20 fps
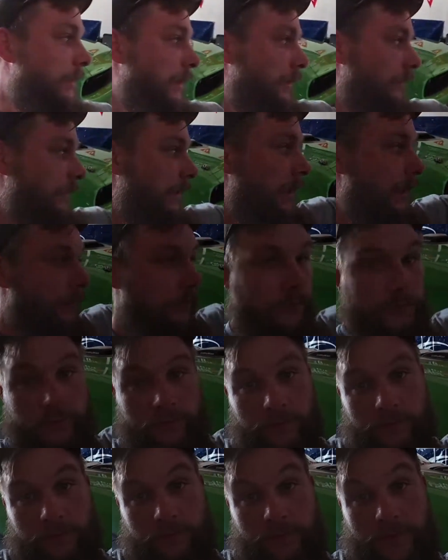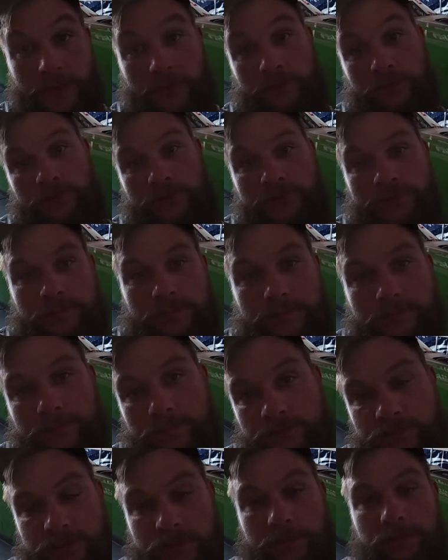discounts and
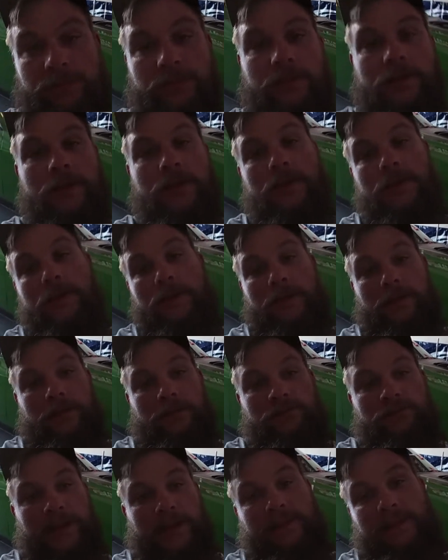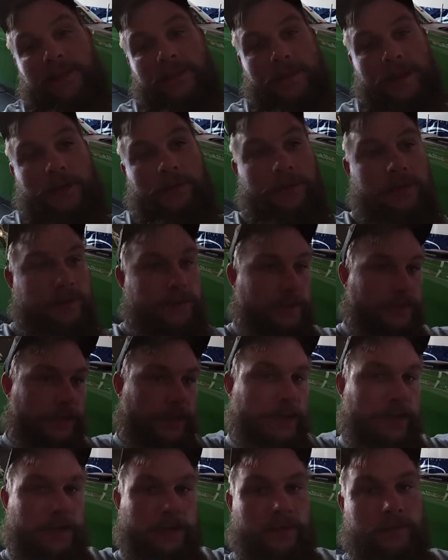sponsorships, check them out at the
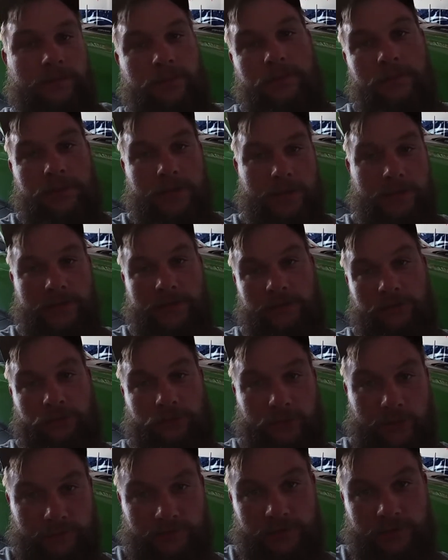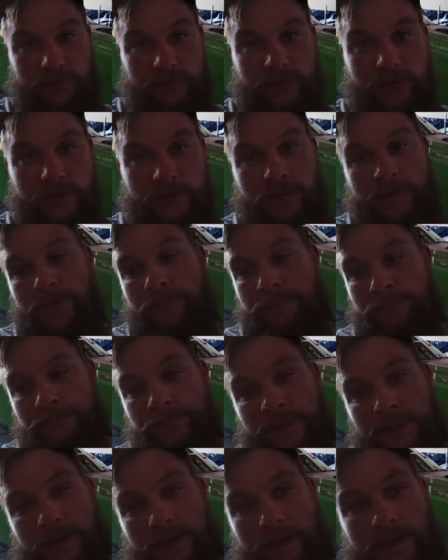link in the description.
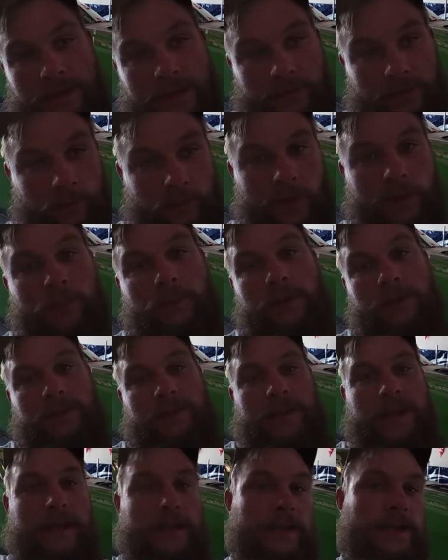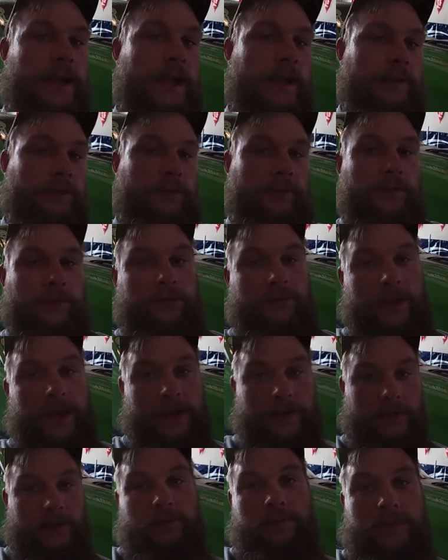It is well worth the $80 to sign
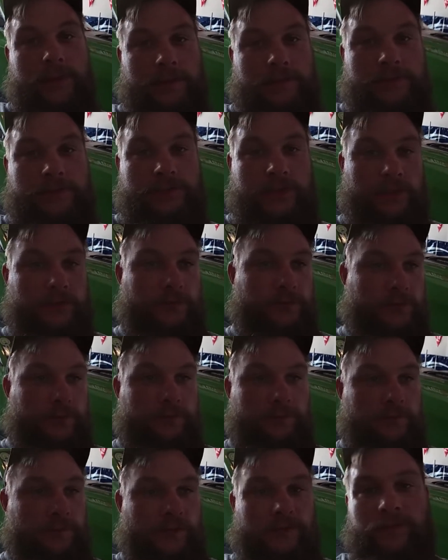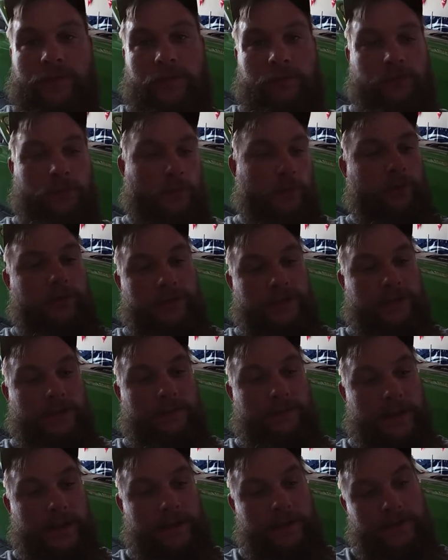up. Just the first order you're going to
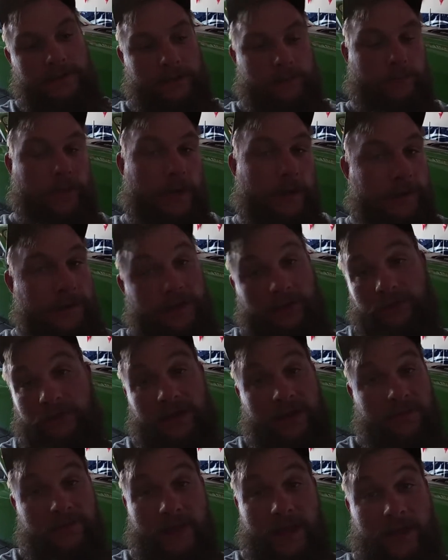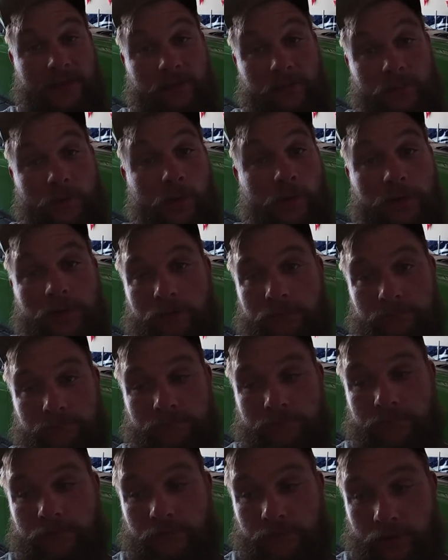make, you're probably going to save that or more.
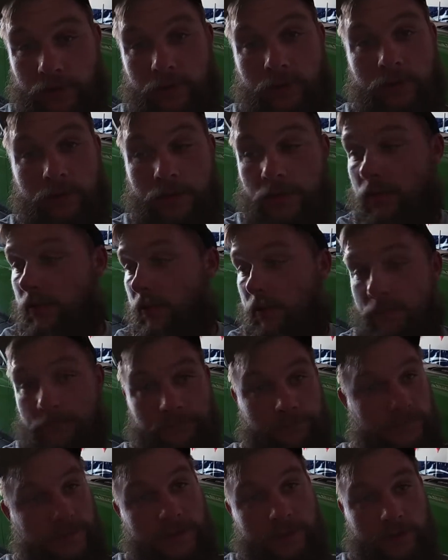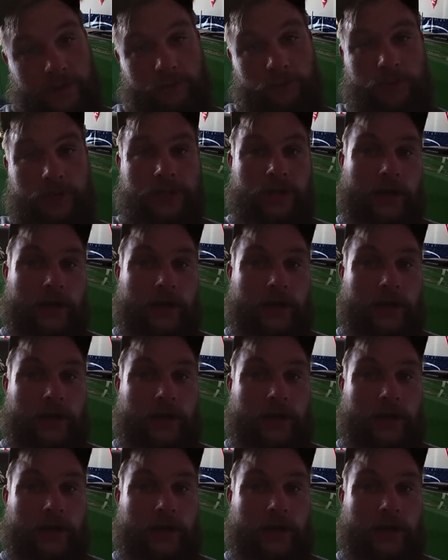So they're a really